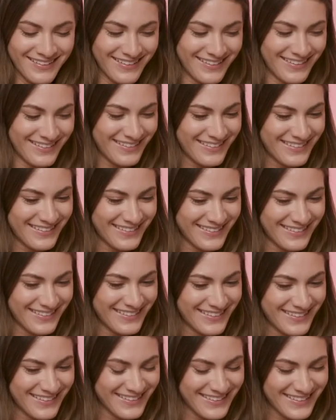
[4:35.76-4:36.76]

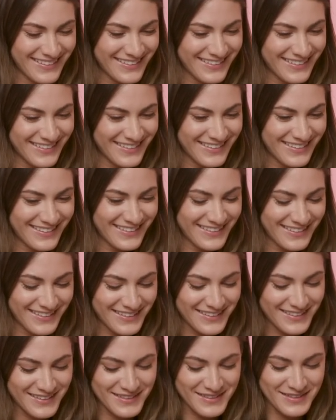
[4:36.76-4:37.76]

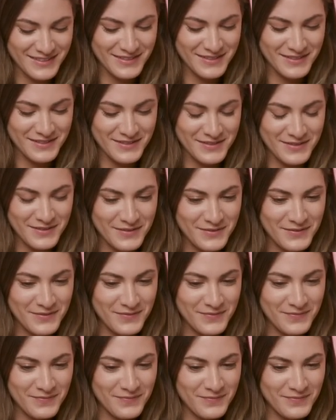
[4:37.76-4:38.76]

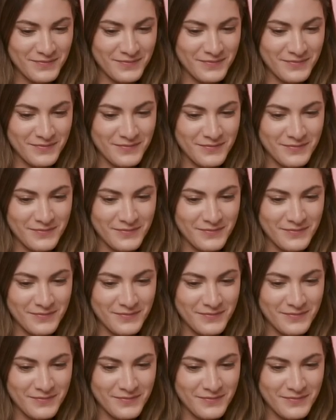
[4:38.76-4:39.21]
(silent)